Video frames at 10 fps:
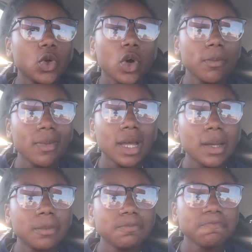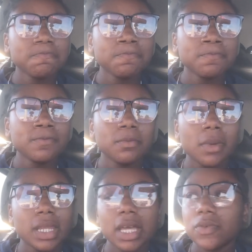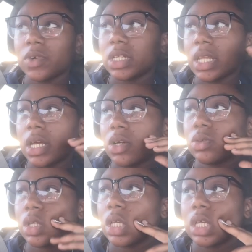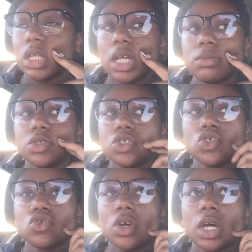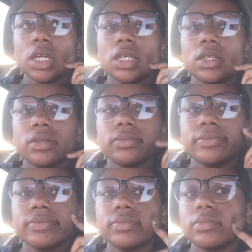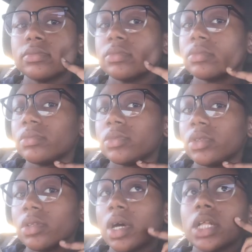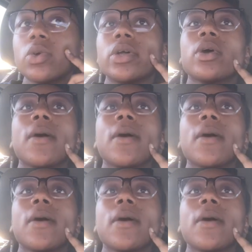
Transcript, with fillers: on in my, my life right now. And I'm just trying. I know I don't